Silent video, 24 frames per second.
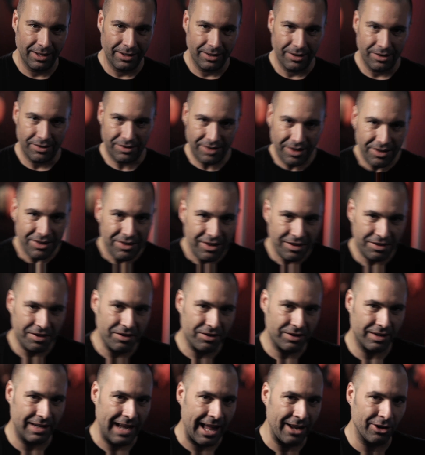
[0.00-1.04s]
Since this
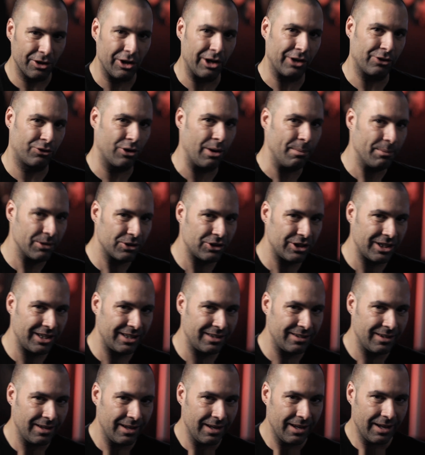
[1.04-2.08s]
is an analog drum
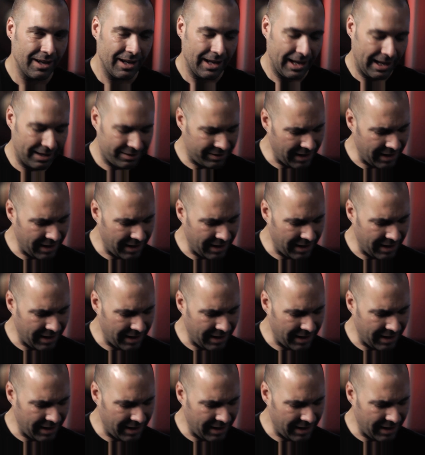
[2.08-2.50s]
machine, it's